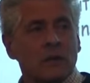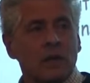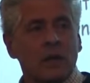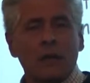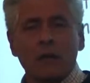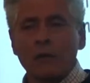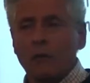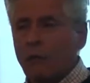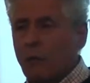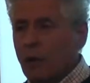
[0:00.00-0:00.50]

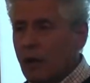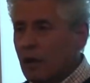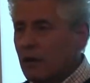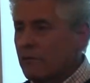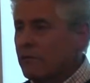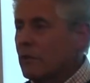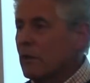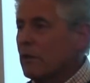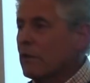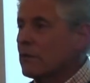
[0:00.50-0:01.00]
Okay? And one
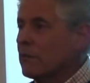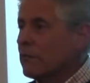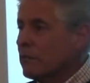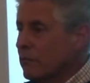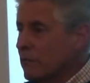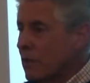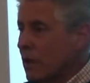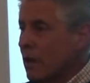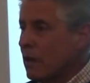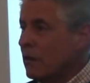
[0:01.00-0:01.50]
of those
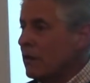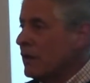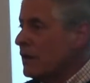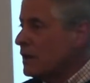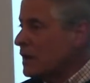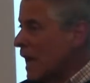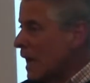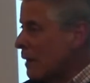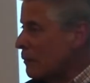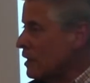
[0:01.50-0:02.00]

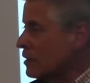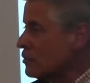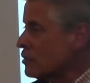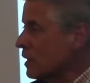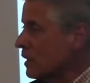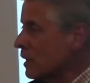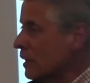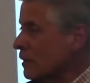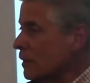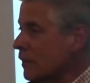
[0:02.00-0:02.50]
very
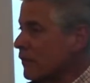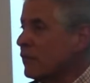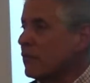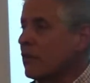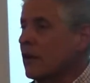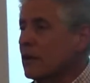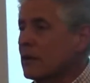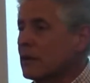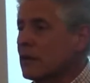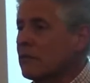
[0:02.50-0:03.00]
damaging and
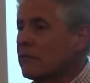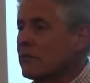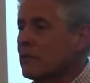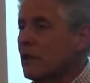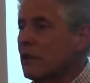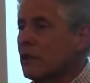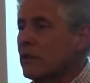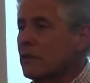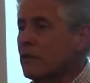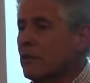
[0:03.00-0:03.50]
destructive
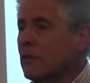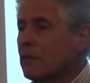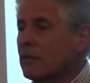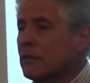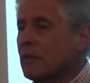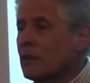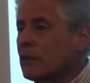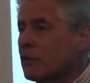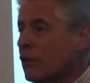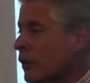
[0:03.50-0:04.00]
things
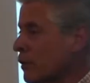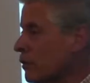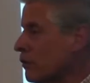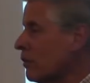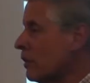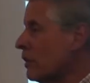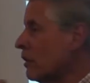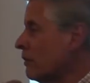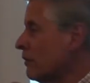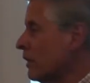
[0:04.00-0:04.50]
is the
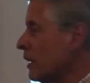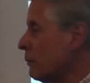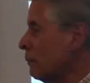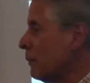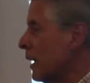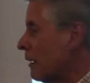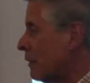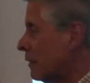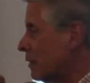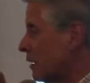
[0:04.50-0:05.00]
doctrine of
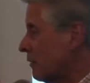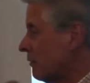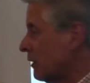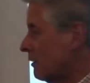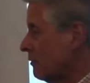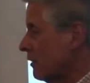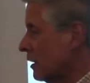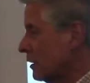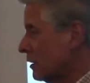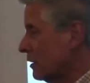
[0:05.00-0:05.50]
comparative
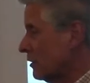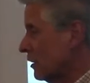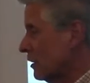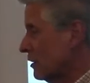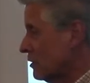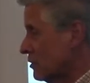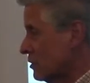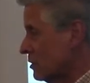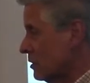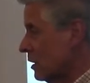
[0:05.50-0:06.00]

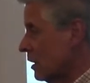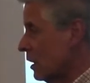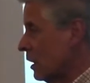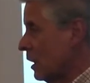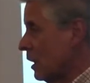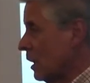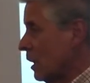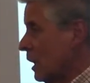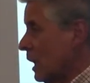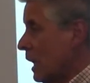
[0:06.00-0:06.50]
advantage.
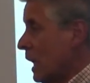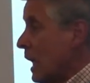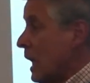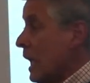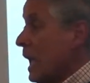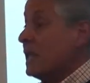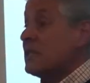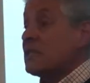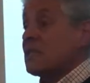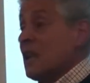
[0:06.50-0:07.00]

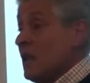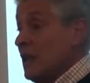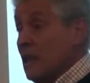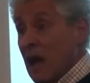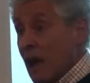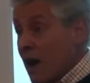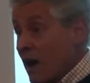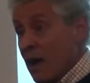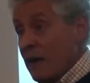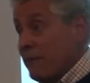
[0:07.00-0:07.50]
It's a
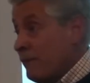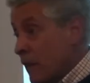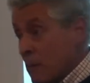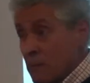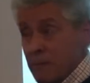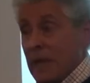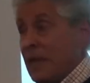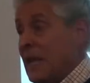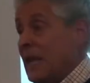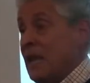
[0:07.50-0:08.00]
lie
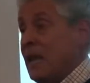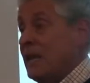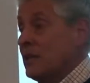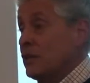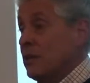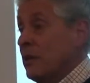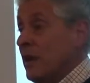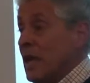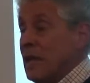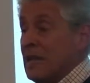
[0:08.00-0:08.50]
from
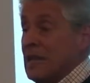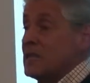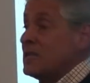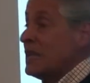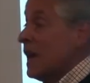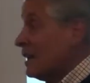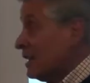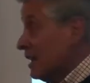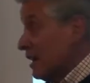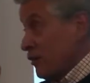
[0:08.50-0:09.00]
beginning to end.
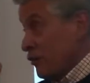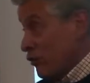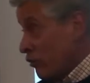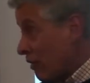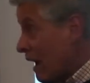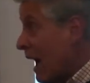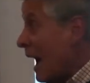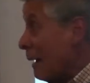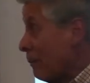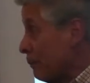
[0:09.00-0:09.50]
It's utter
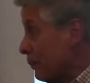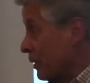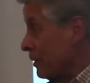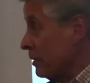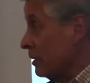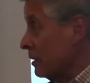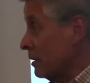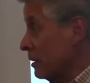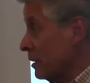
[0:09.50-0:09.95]
crap.